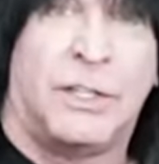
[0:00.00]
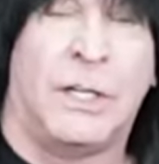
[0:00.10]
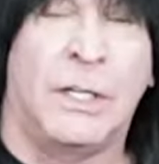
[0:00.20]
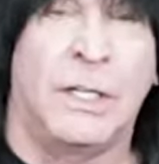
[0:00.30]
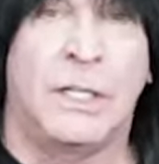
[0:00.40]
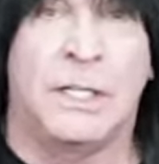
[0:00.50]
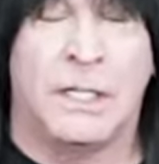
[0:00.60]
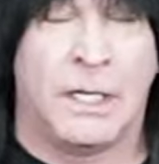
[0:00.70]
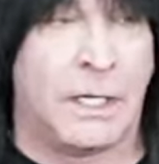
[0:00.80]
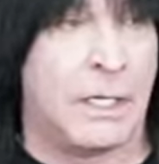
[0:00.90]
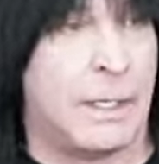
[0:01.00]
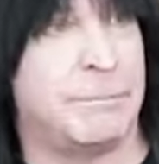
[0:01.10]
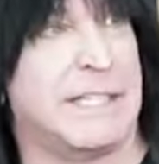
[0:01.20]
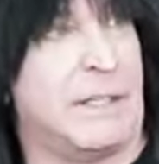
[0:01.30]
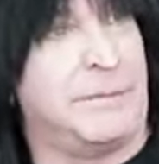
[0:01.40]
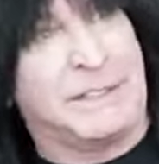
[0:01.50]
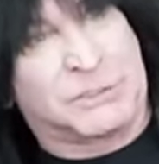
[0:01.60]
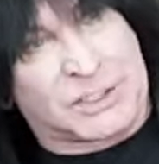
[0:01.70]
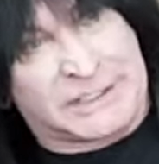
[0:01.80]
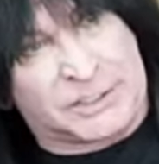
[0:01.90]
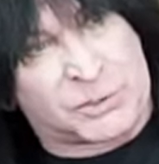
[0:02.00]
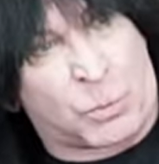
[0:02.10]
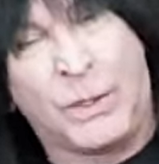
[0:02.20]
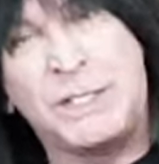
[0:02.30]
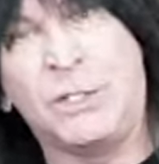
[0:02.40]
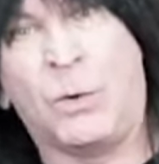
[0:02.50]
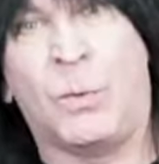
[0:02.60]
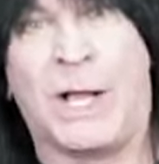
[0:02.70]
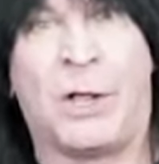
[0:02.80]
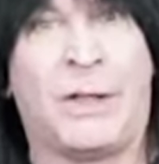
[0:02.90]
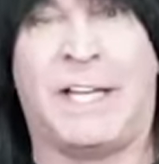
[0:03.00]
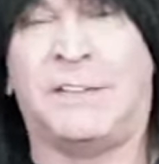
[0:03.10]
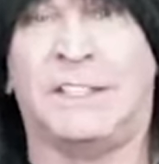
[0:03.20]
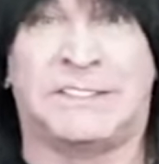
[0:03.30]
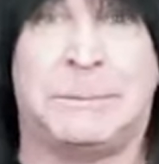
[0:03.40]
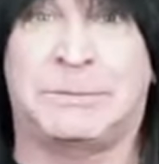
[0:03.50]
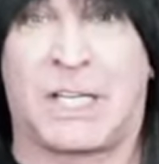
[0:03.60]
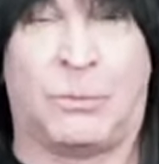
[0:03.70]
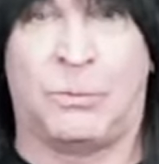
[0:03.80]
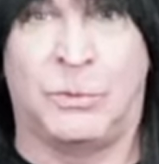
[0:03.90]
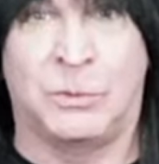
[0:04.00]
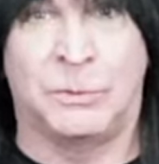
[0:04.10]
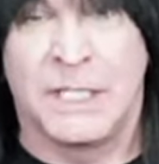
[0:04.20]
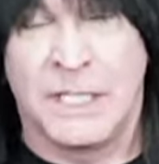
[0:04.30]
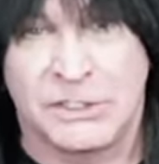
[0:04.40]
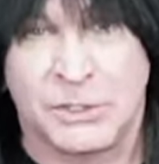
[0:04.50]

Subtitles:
one of the... it's like this window well, and the tapes got ruined,